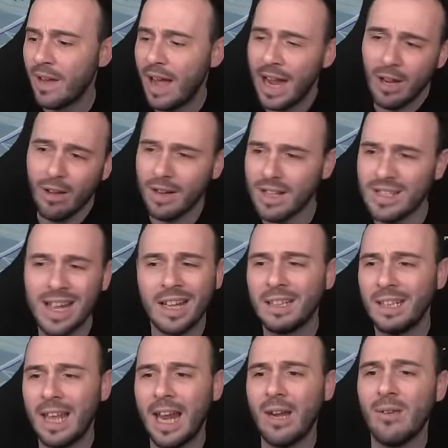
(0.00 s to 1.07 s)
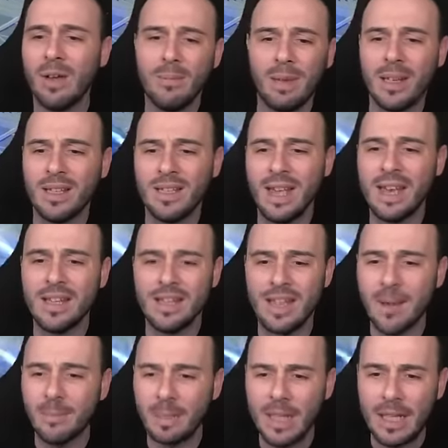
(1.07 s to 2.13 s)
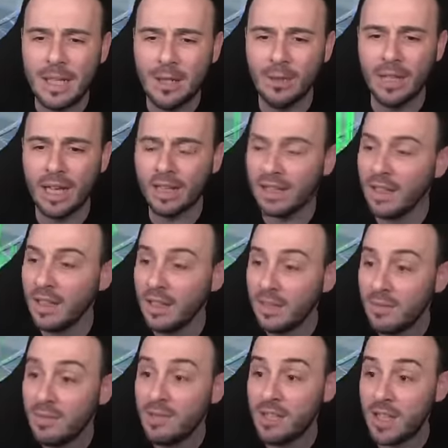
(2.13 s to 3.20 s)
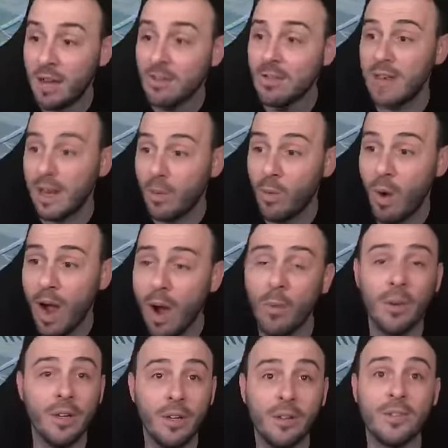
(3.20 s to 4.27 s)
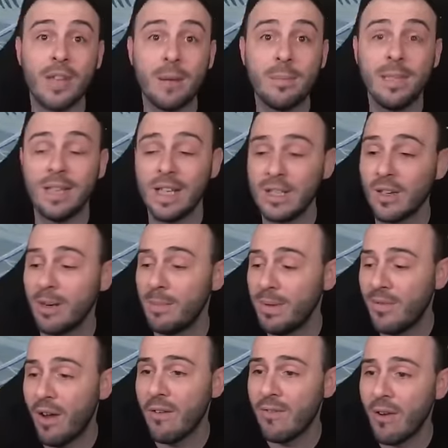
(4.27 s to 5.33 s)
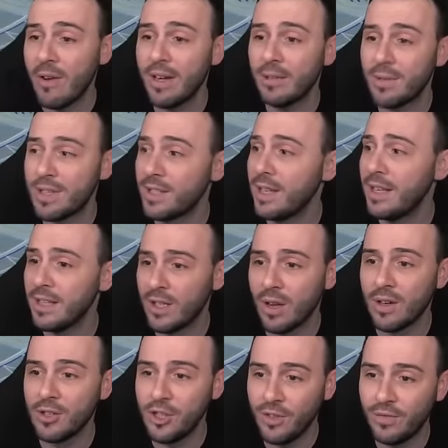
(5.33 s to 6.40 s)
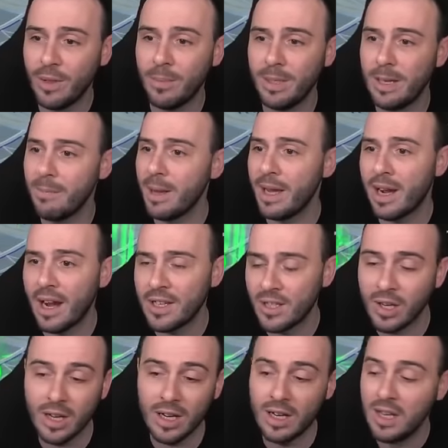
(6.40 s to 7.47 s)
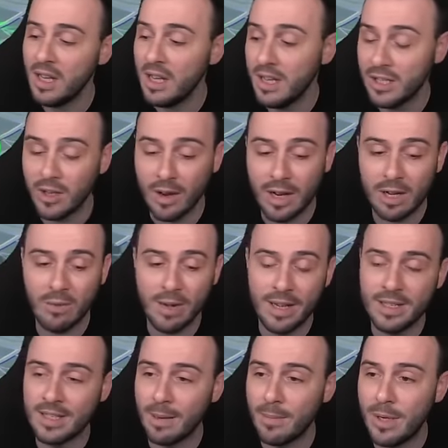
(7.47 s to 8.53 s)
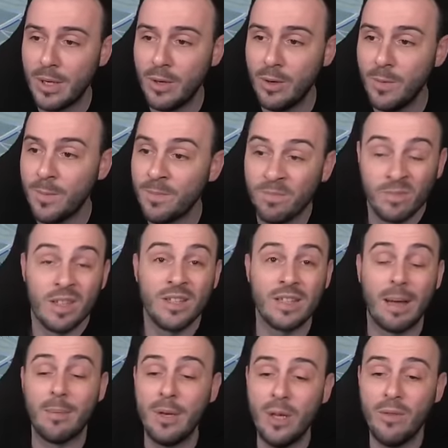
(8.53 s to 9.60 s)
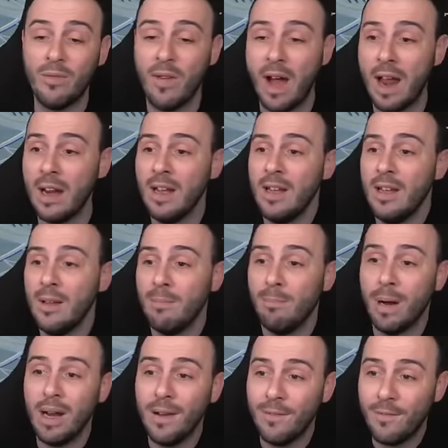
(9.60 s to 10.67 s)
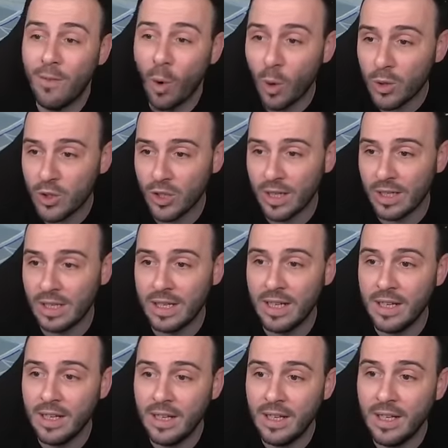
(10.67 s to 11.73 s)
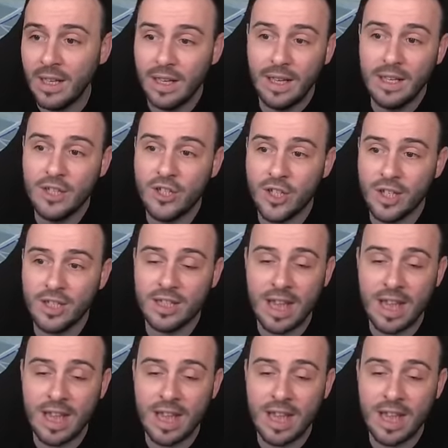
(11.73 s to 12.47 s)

I got excited anyway because hey, something new that sounds like wow, you know, something that's gonna be very very interesting. Is gonna shift a bit the meta. Is gonna is gonna create some new some new fun. But unfortunately, it just